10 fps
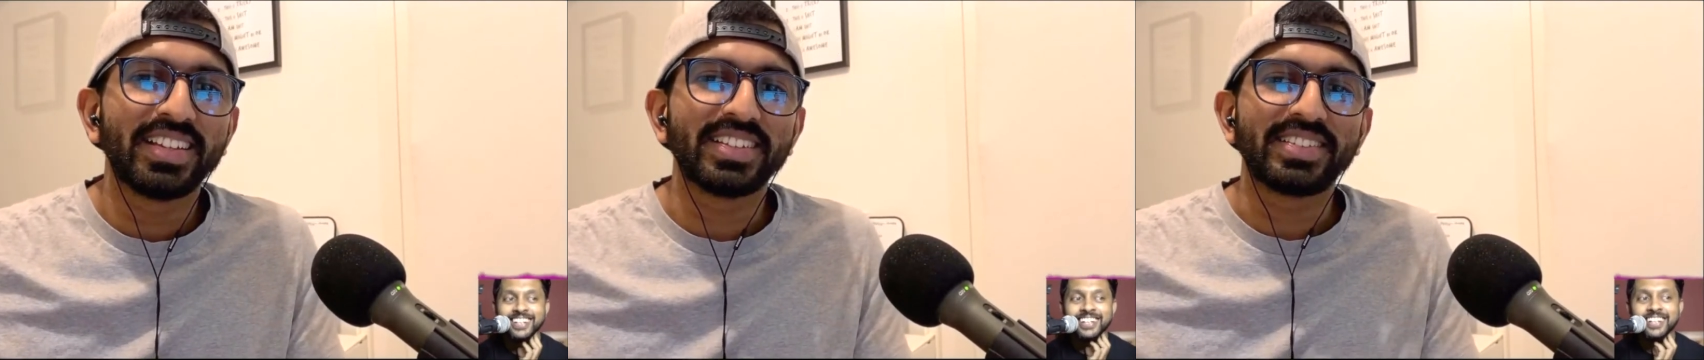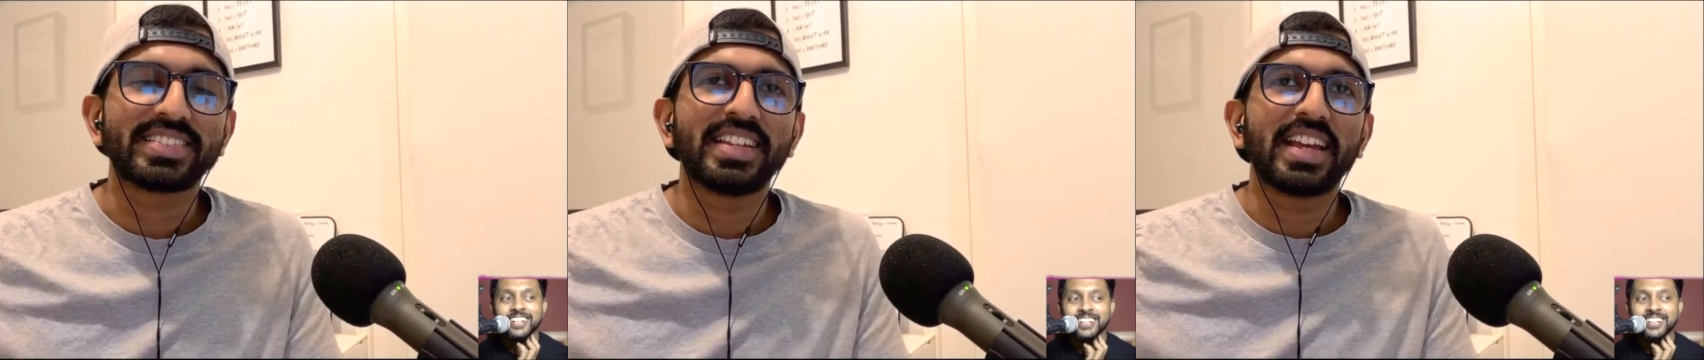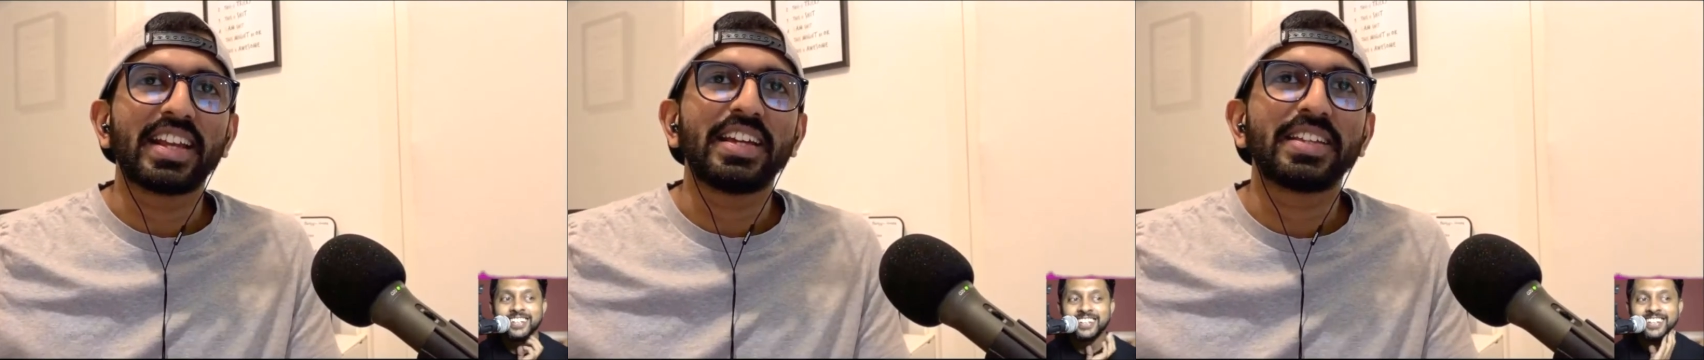Speaker 1: yes,
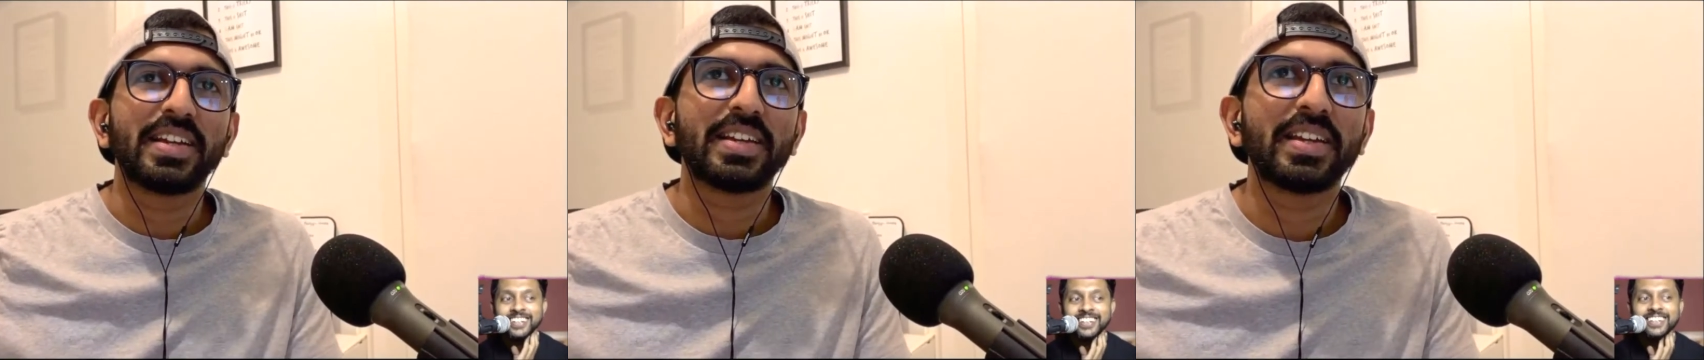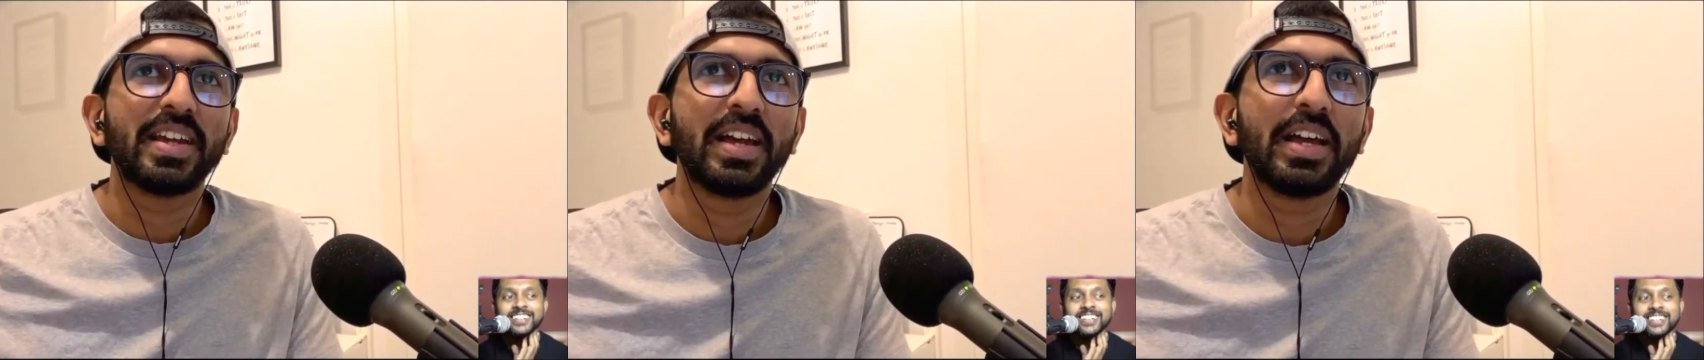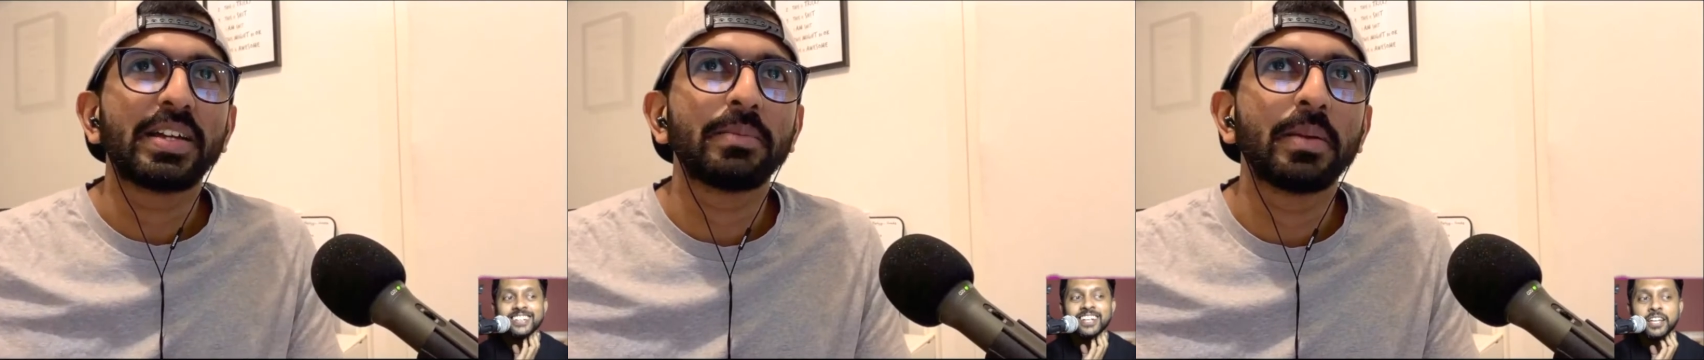exactly. I, I
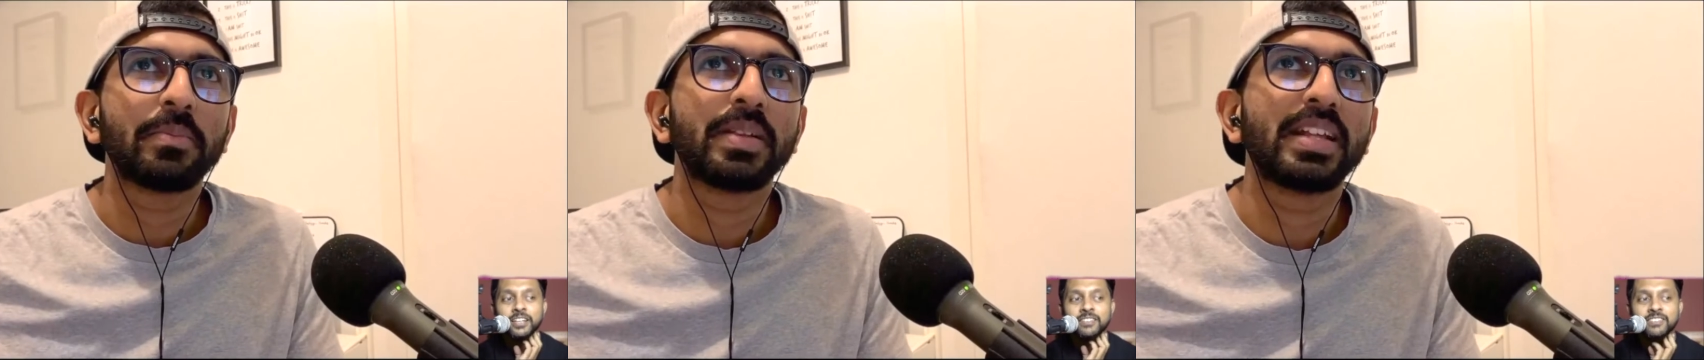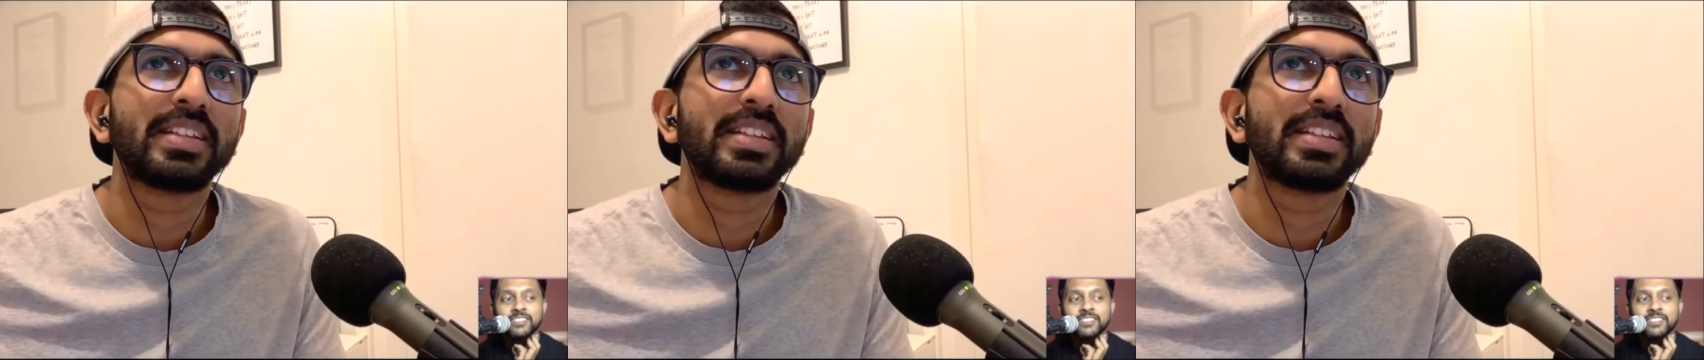I remember that